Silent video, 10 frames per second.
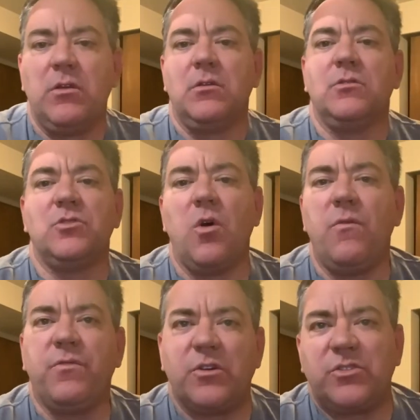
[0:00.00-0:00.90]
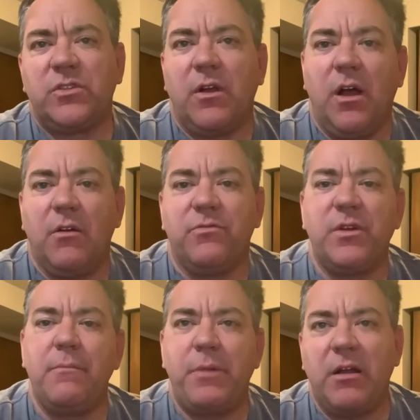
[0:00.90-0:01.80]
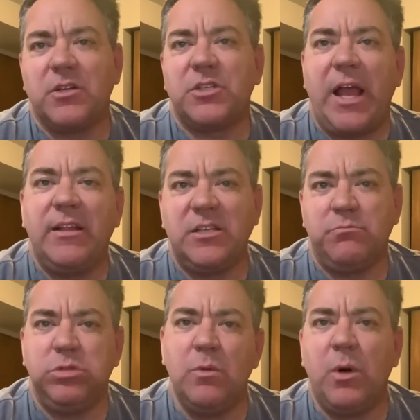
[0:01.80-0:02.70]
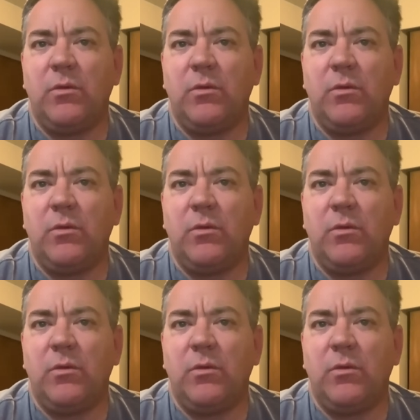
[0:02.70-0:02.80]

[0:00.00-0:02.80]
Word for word: So, first, uh, Fred Parrish, alias Blue Bolt.